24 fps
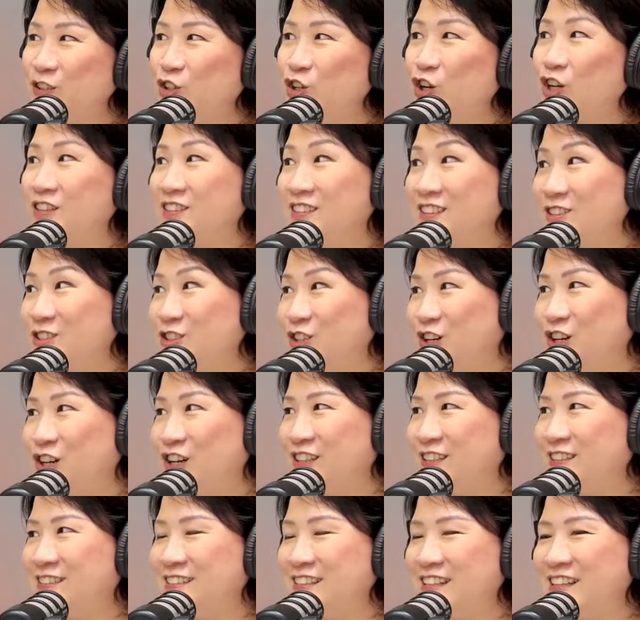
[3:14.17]
cottoned
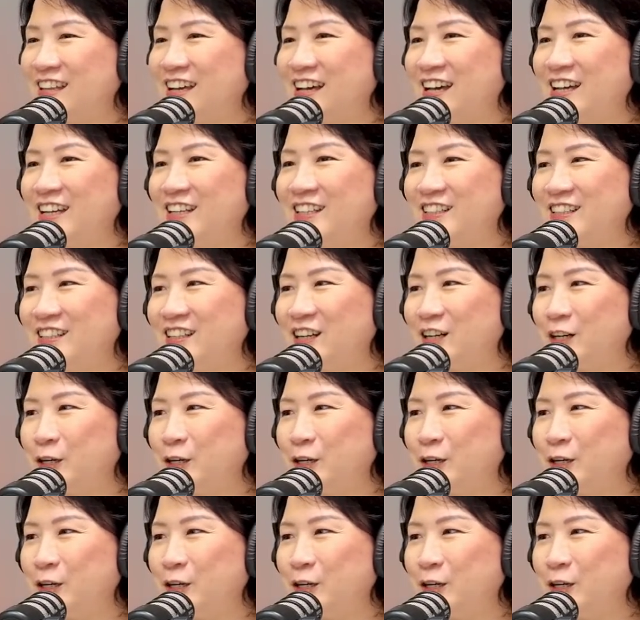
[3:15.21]
on that